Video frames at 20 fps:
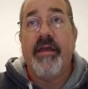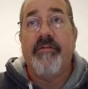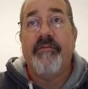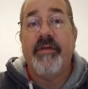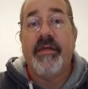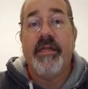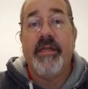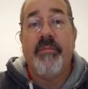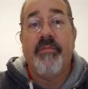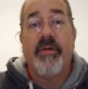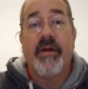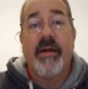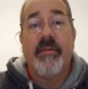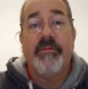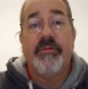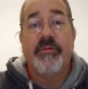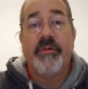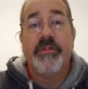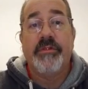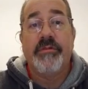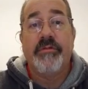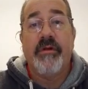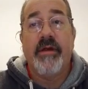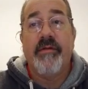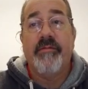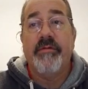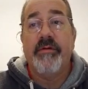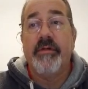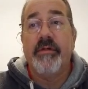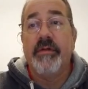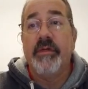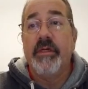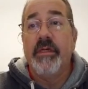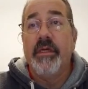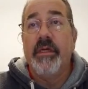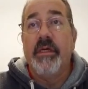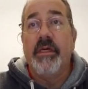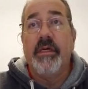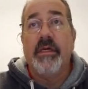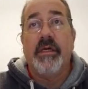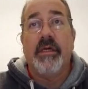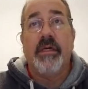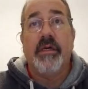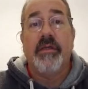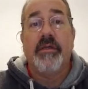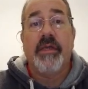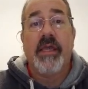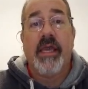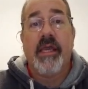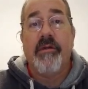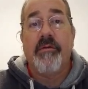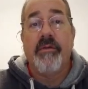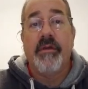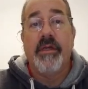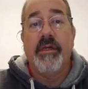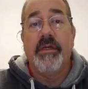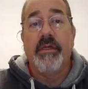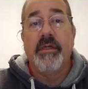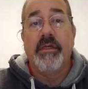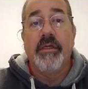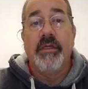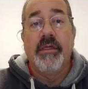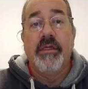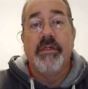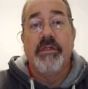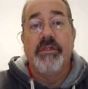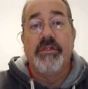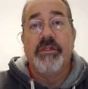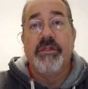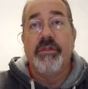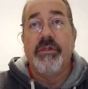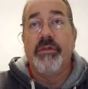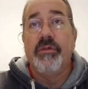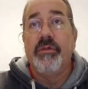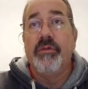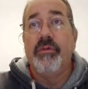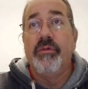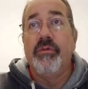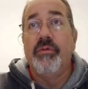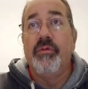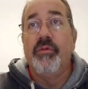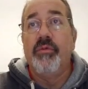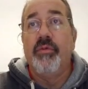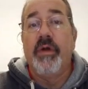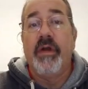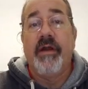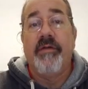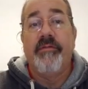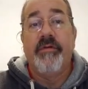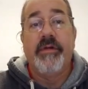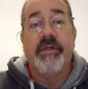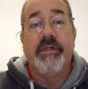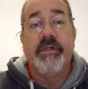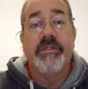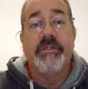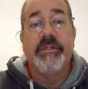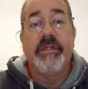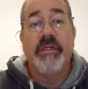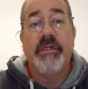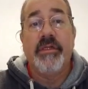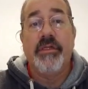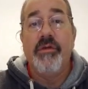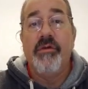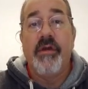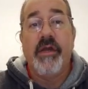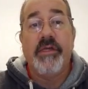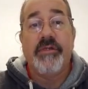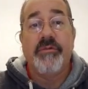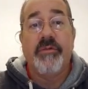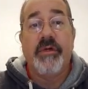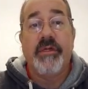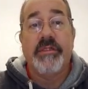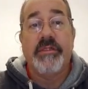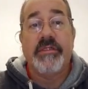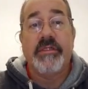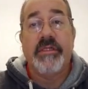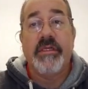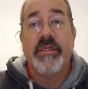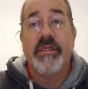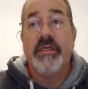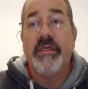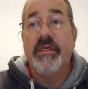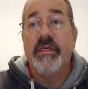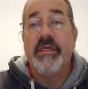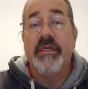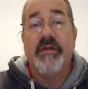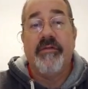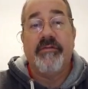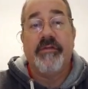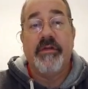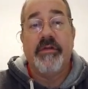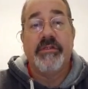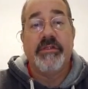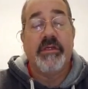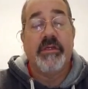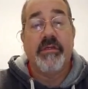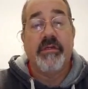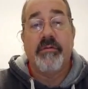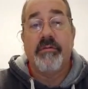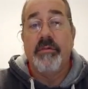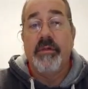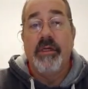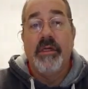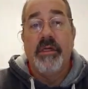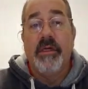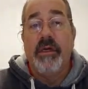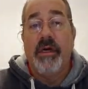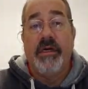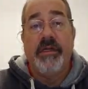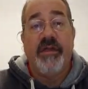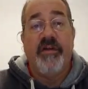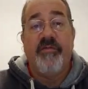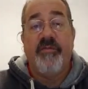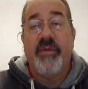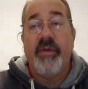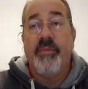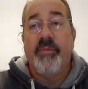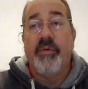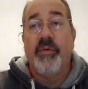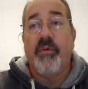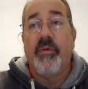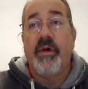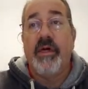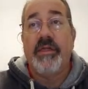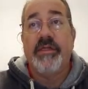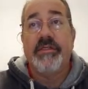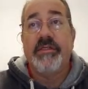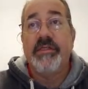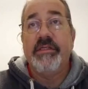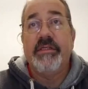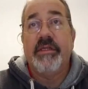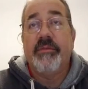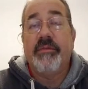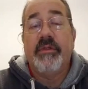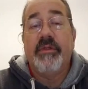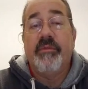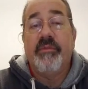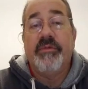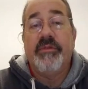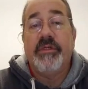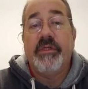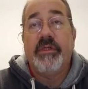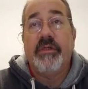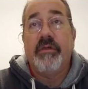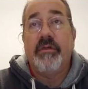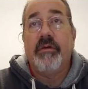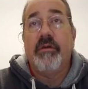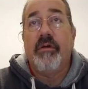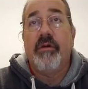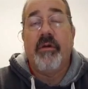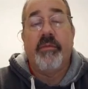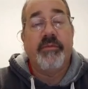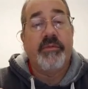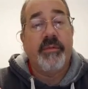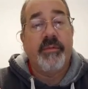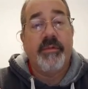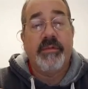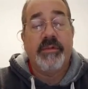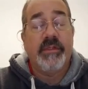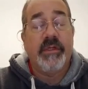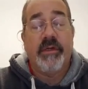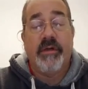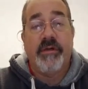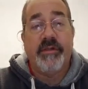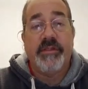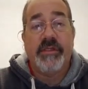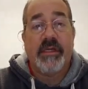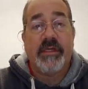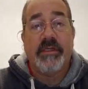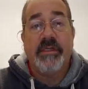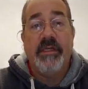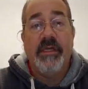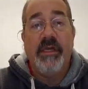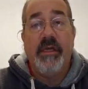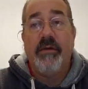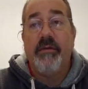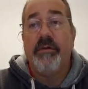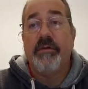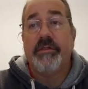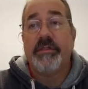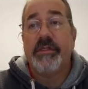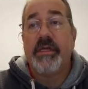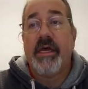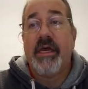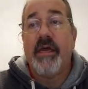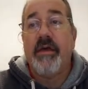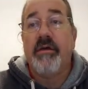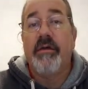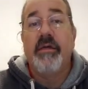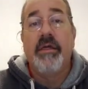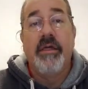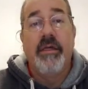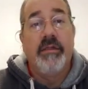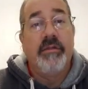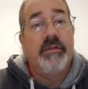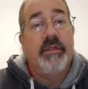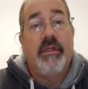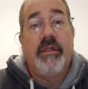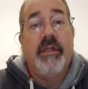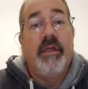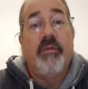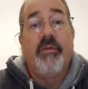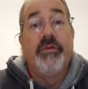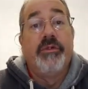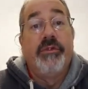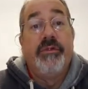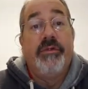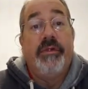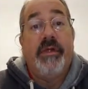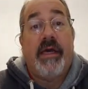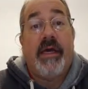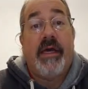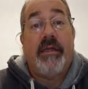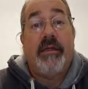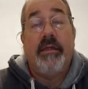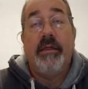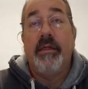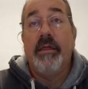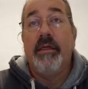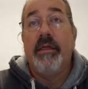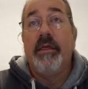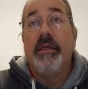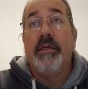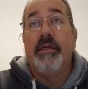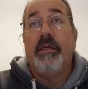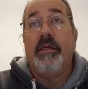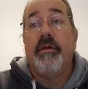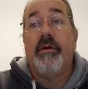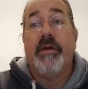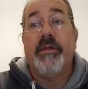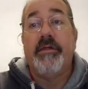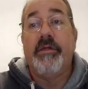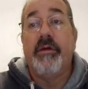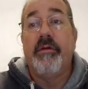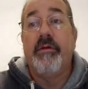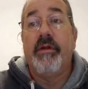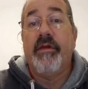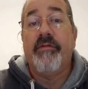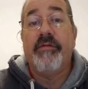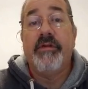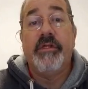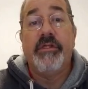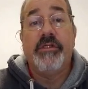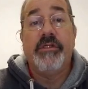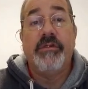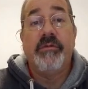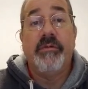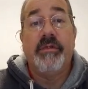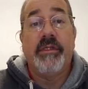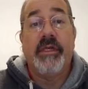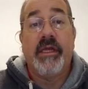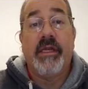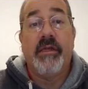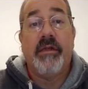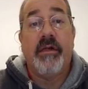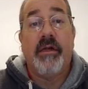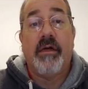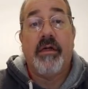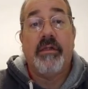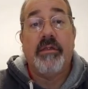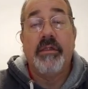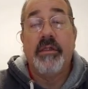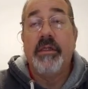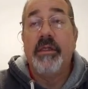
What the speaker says: any problems whatsoever catering to whatever it is that you guys want to see. If there's enough people want to see something in particular, or a technique or a style, then we'll do that. I don't have an issue with that at all.